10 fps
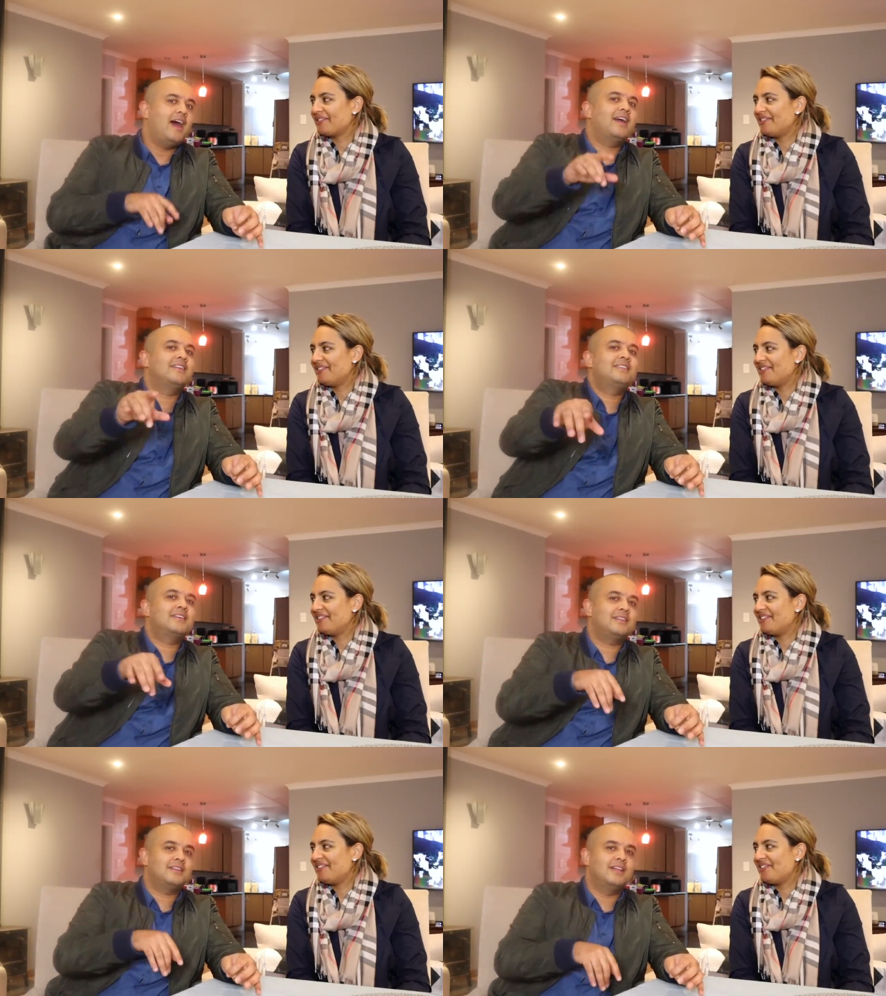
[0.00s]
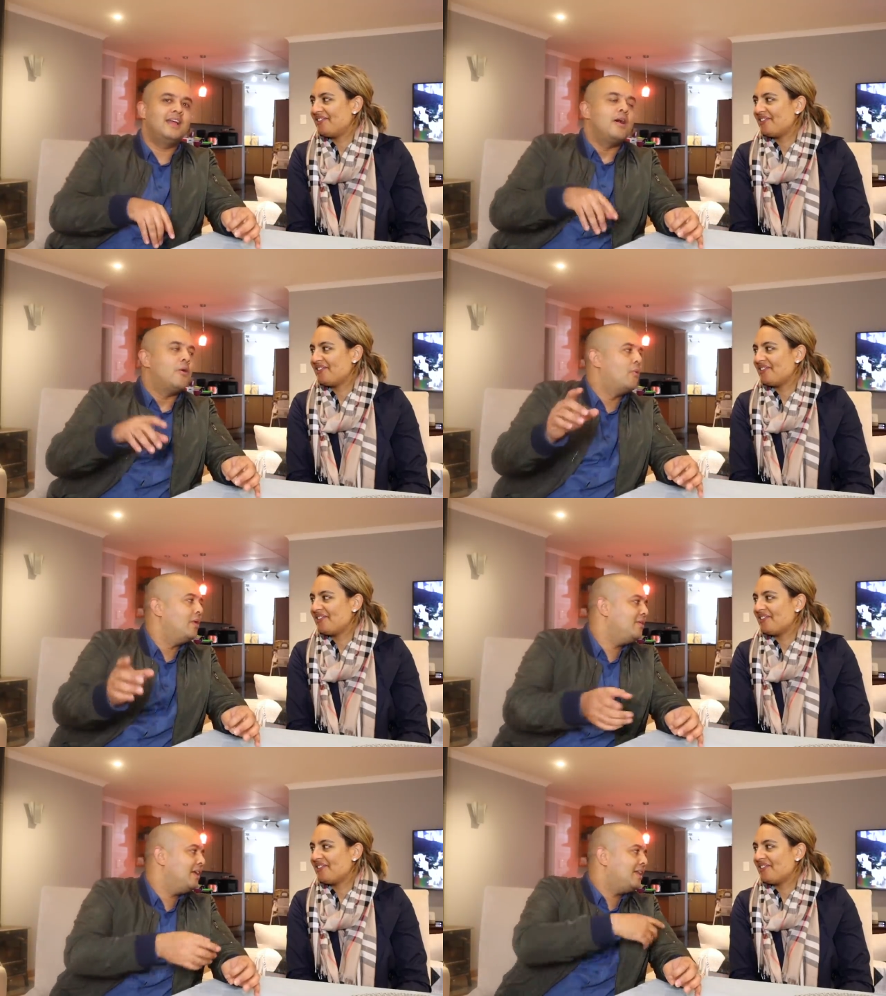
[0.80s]
Speaker 1: Until,
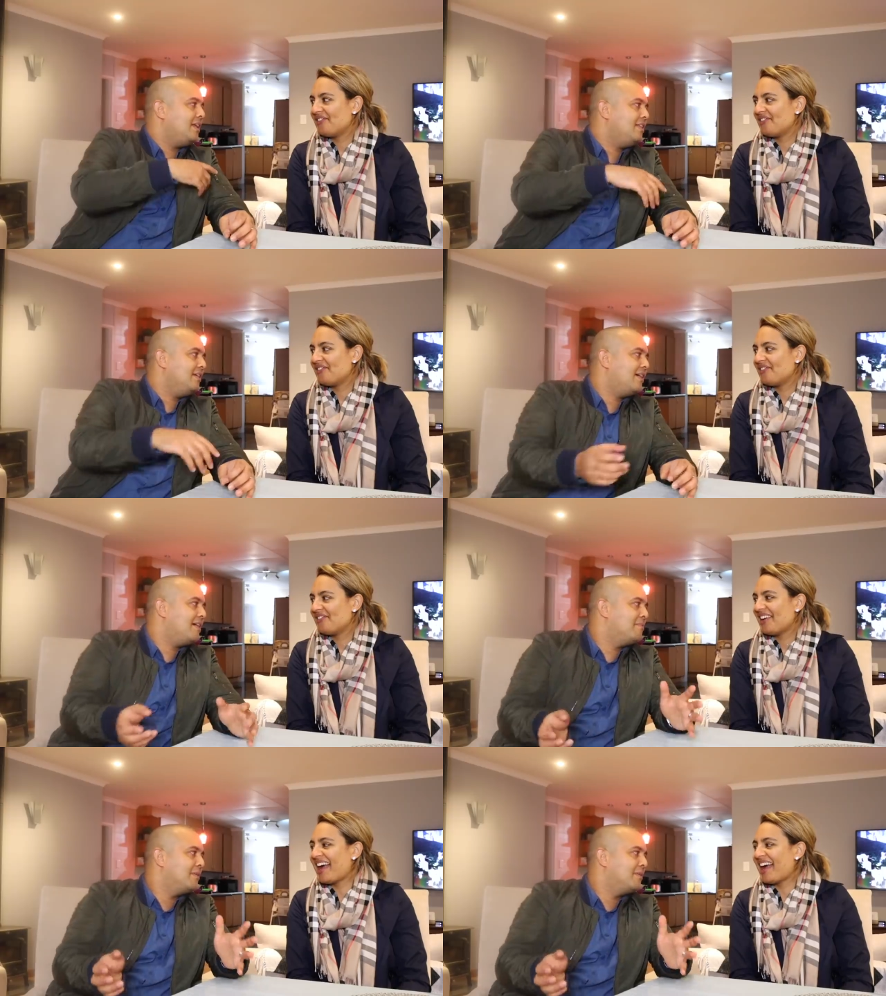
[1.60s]
will you let Ethan come?